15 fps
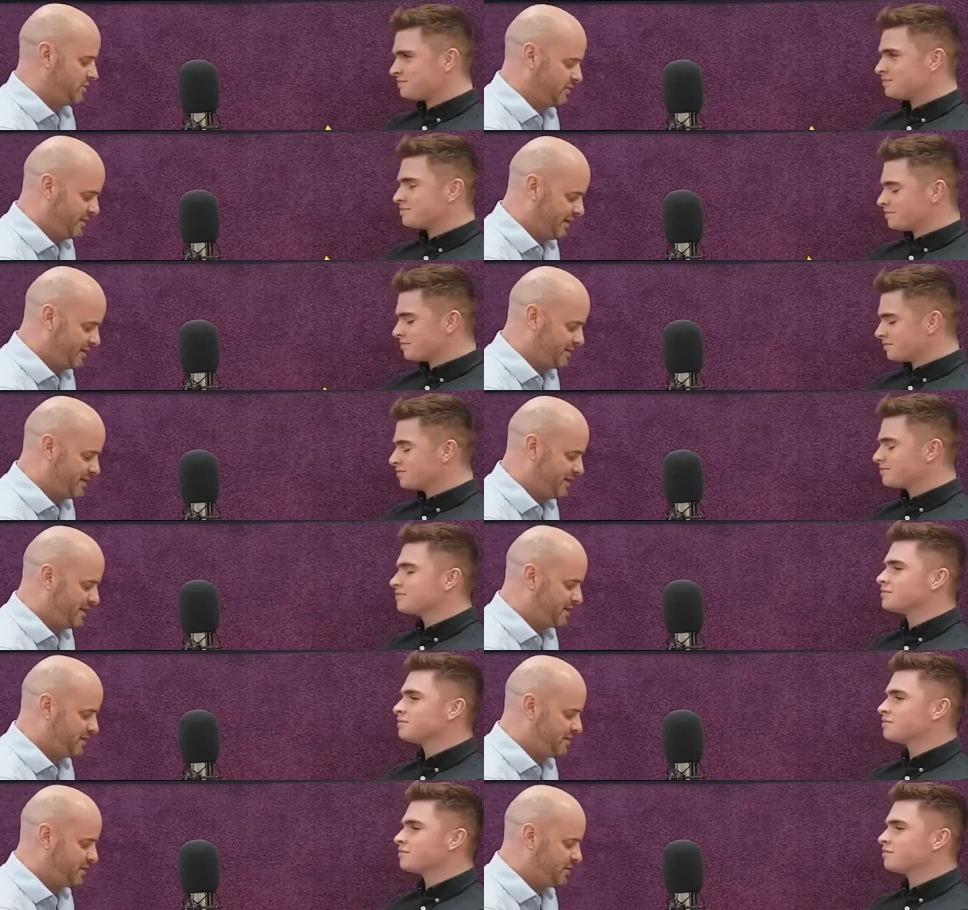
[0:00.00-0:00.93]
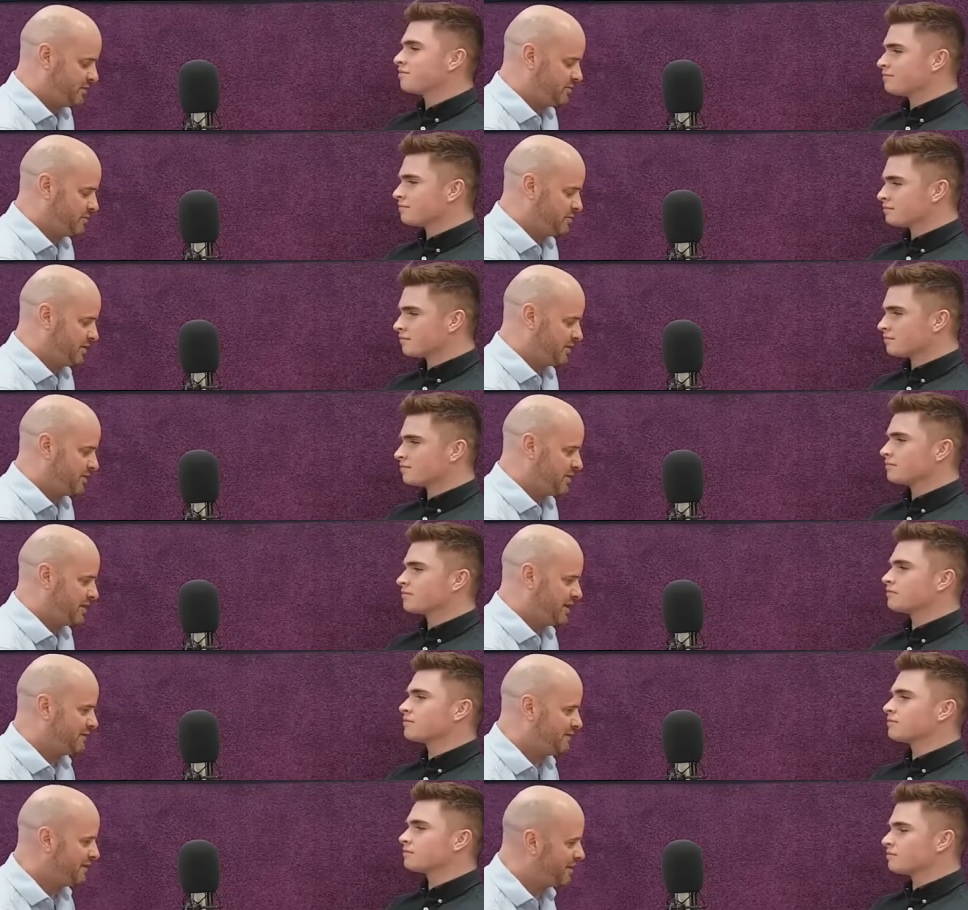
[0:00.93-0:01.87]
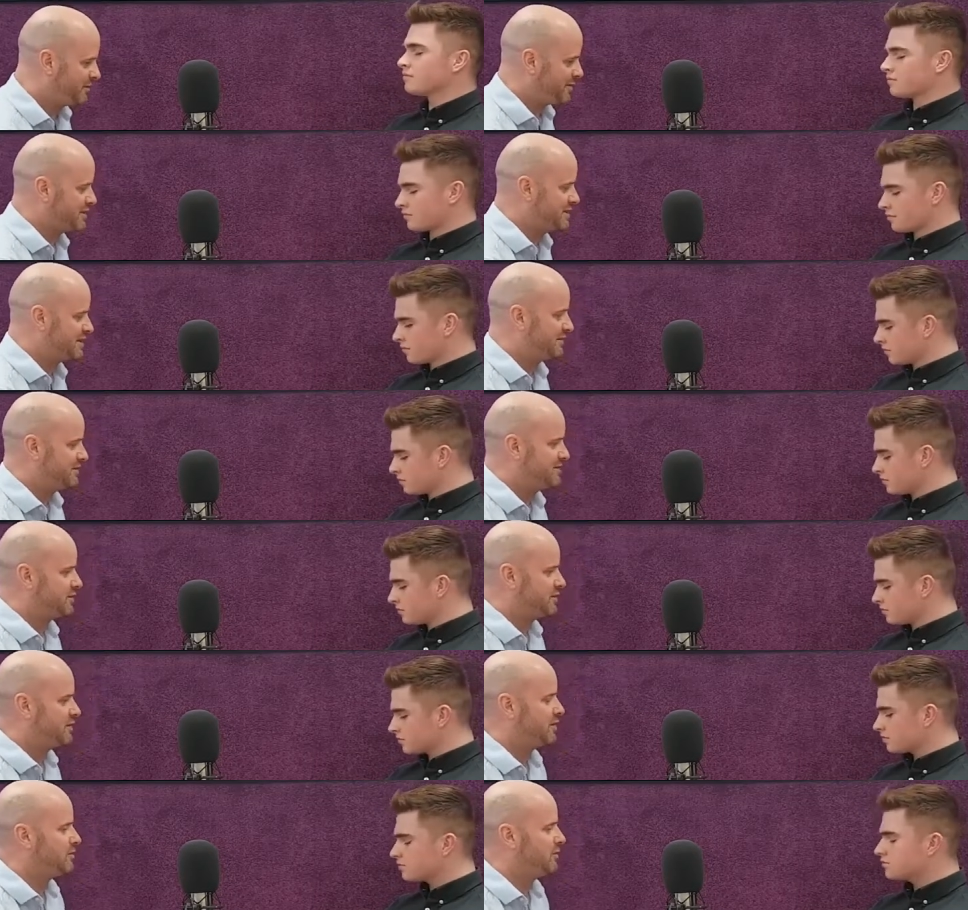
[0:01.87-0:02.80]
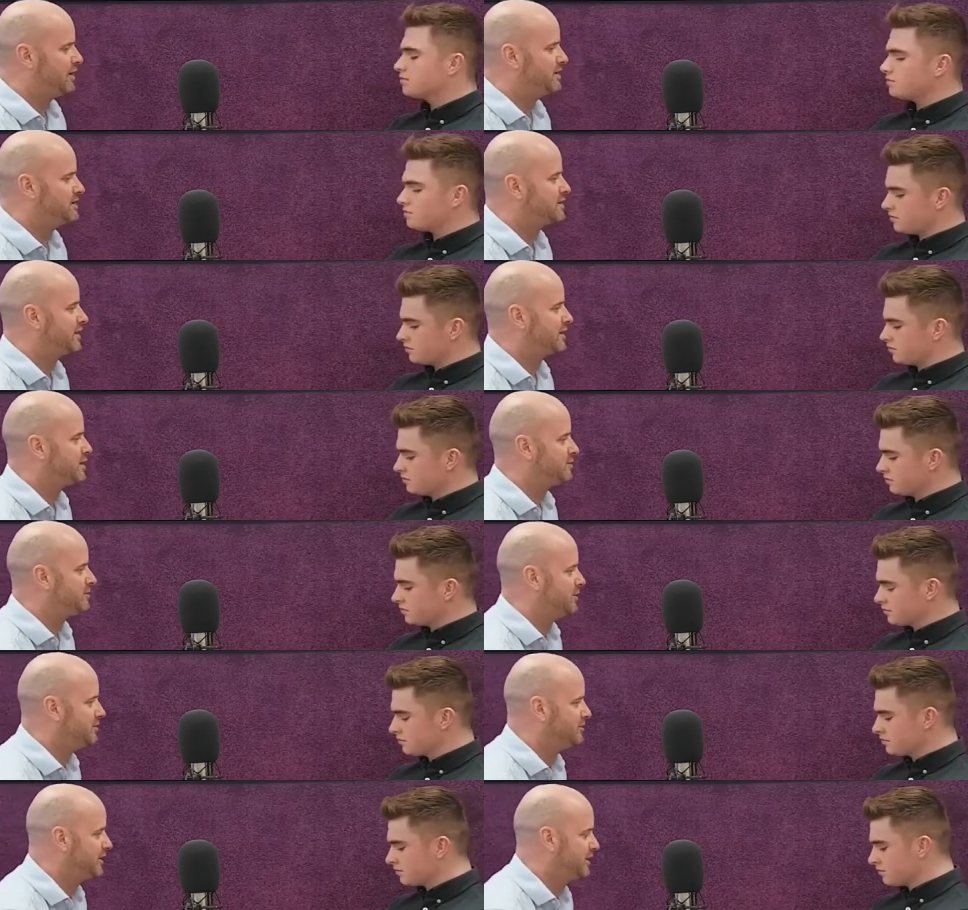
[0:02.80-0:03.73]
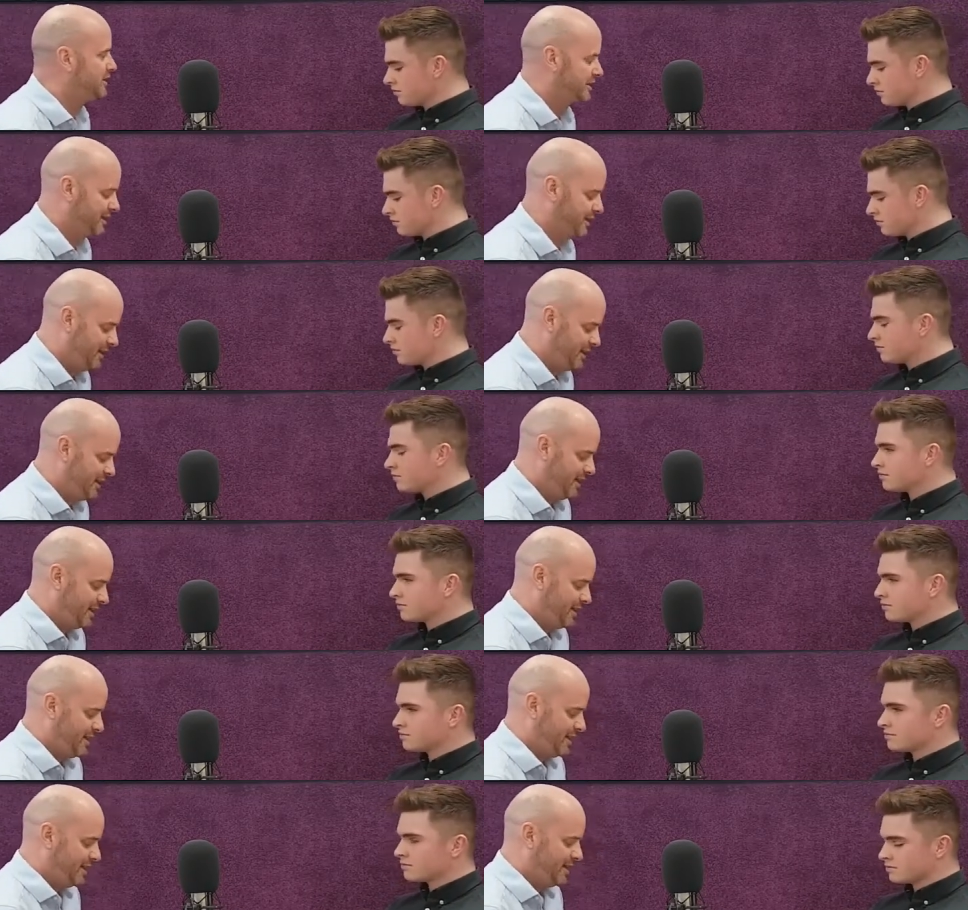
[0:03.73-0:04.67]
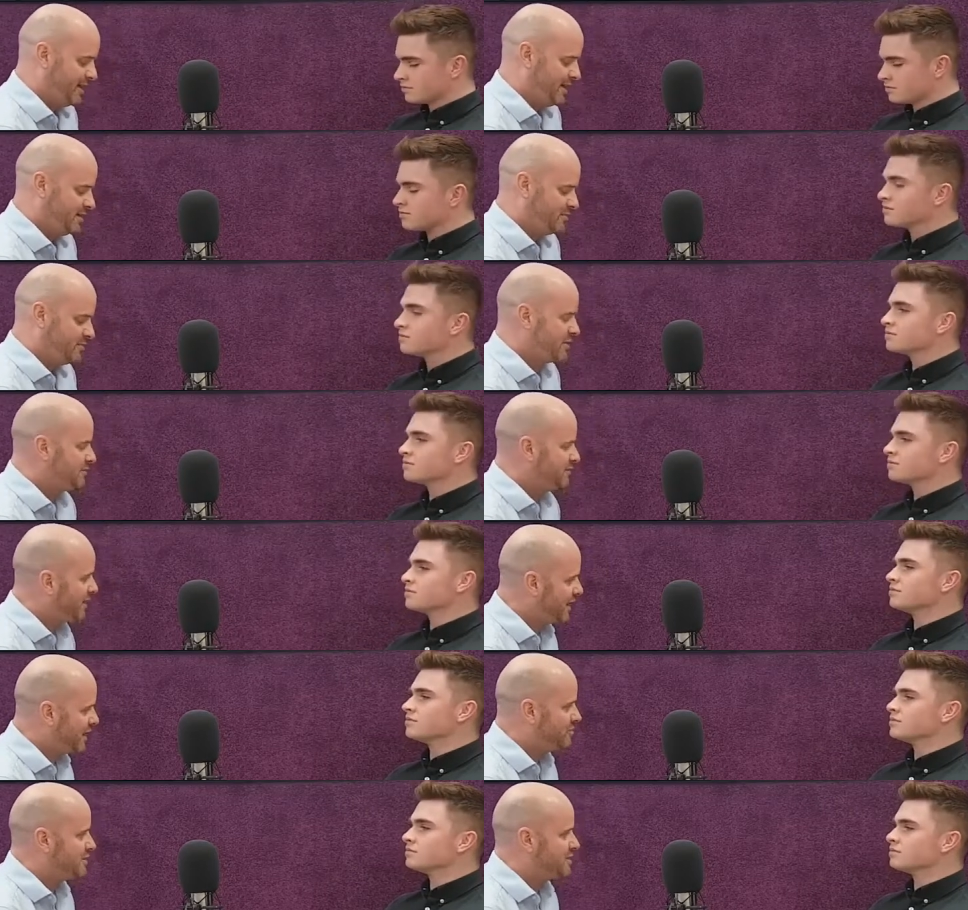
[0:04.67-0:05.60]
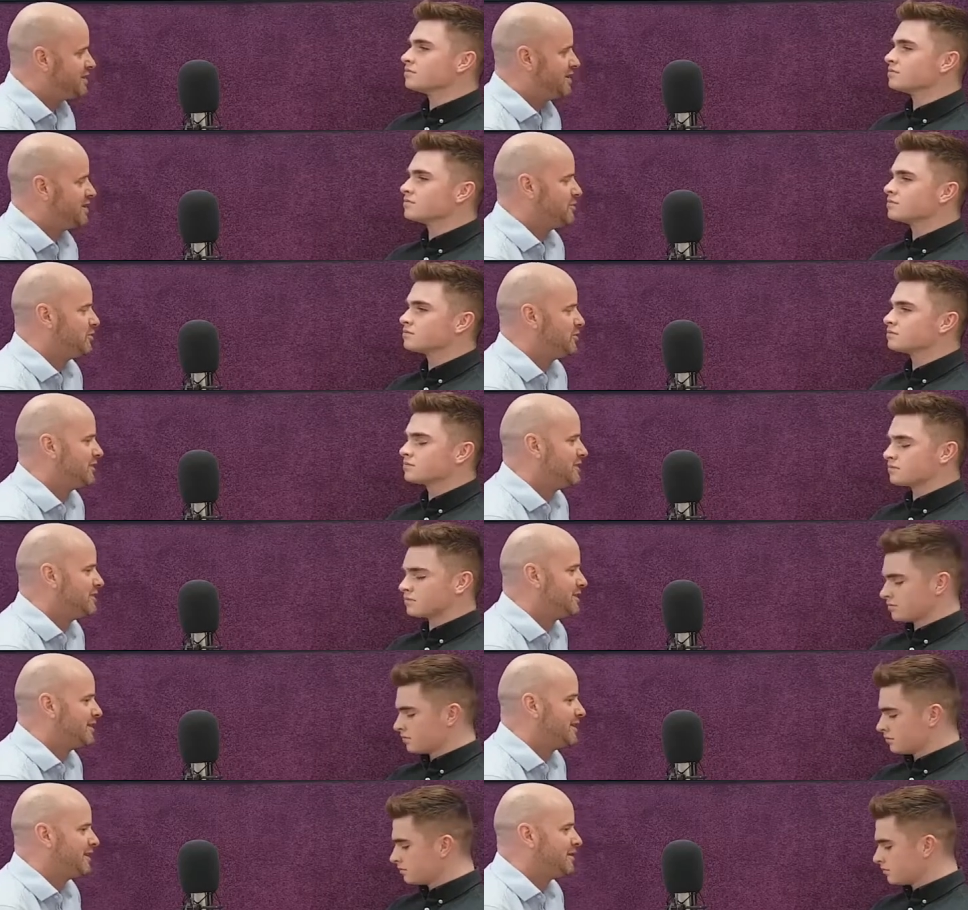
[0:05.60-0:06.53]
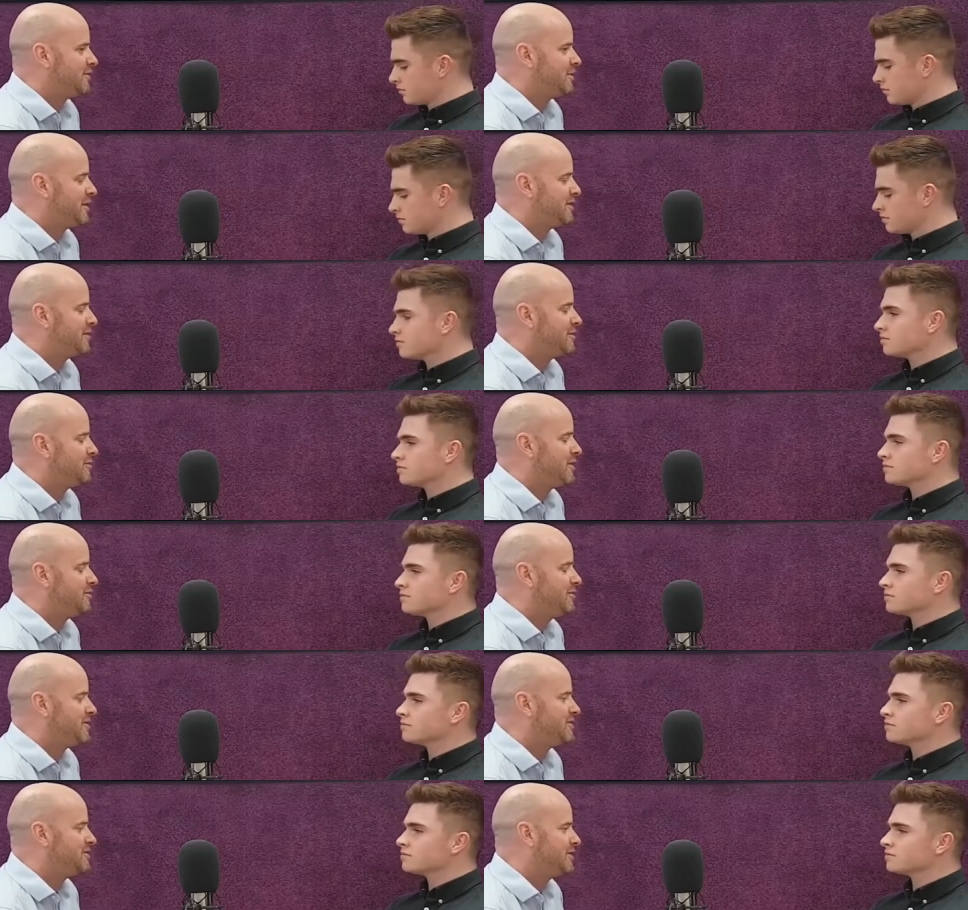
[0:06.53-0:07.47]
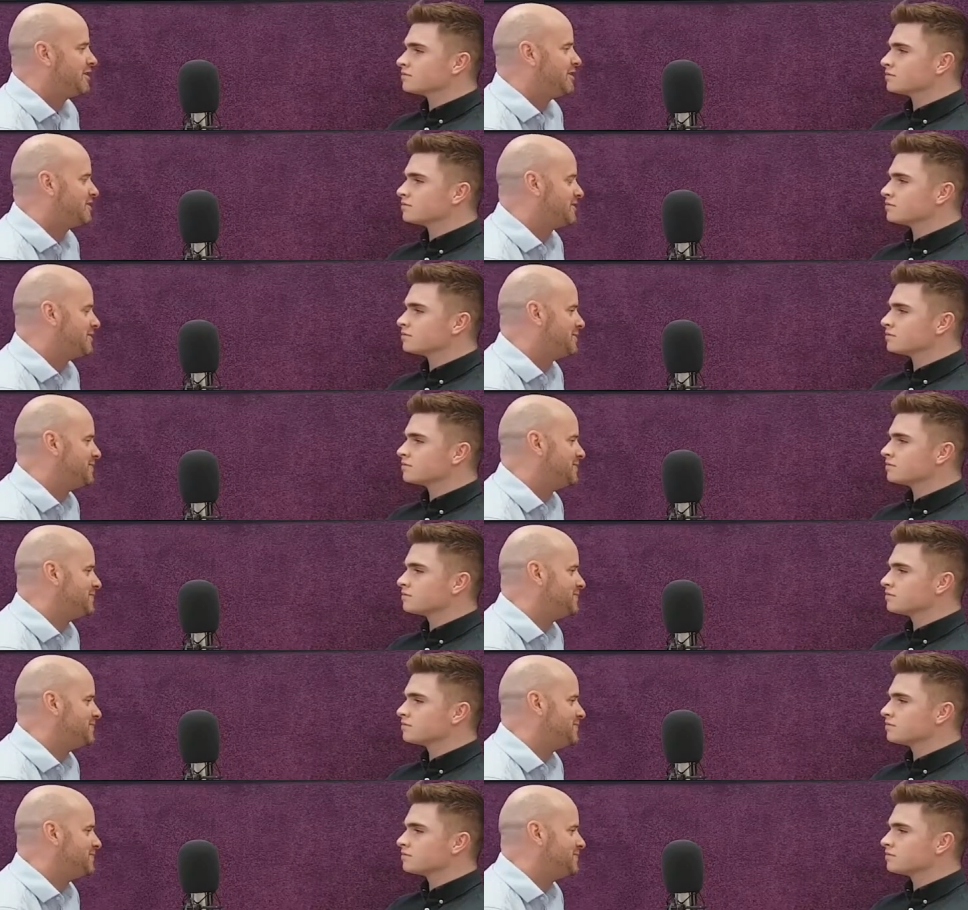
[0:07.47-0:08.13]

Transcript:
Speaker 1: and all that. Uh, so, but I feel a bit stiff. So I wanted to take up yoga, uh, but I'm very busy in the mornings. I think it, I think it might be a stretch.